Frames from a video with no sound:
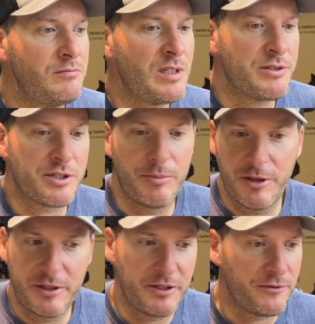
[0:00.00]
some
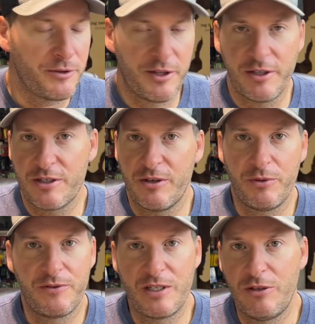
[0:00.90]
of the different things that
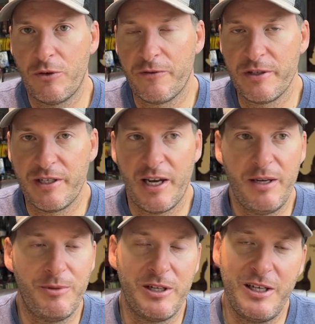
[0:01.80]
we've seen over the
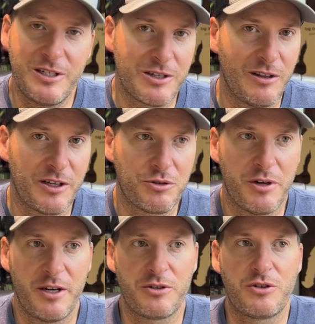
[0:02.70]
time. And he's an
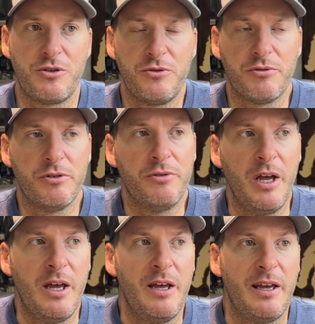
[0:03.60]
electronics guru,
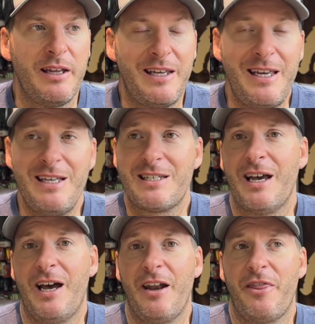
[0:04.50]
and he's
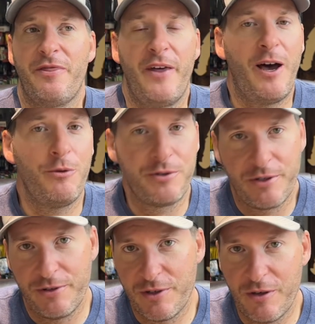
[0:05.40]
got
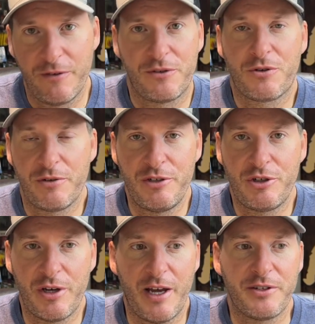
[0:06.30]
thousands of
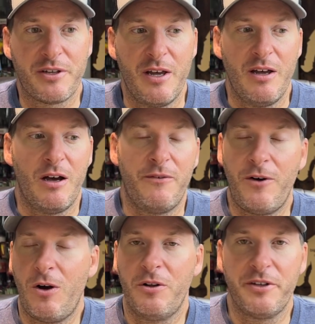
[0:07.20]
screenshots of
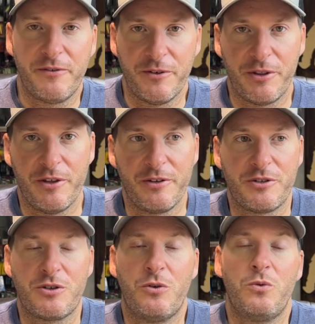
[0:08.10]
all different things.
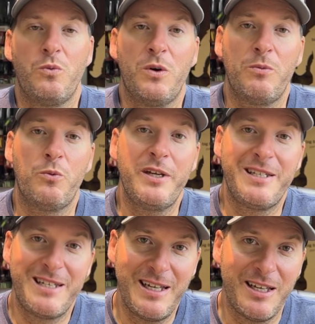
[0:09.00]
So what we
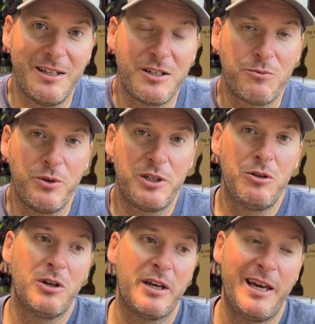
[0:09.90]
did is we
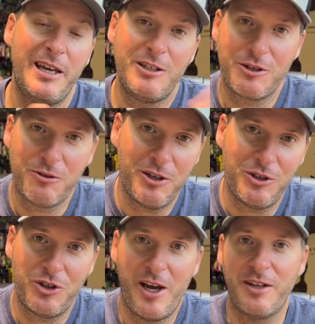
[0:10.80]
took his
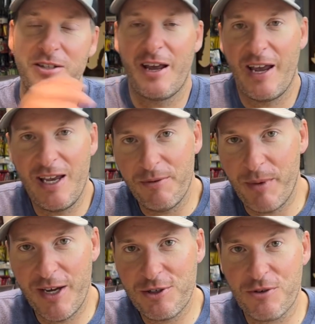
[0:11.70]
screenshots and
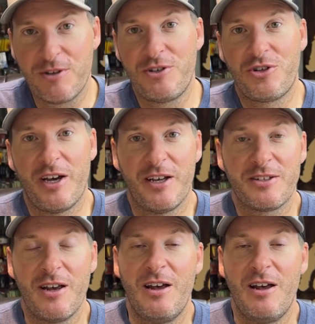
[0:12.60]
my screenshots,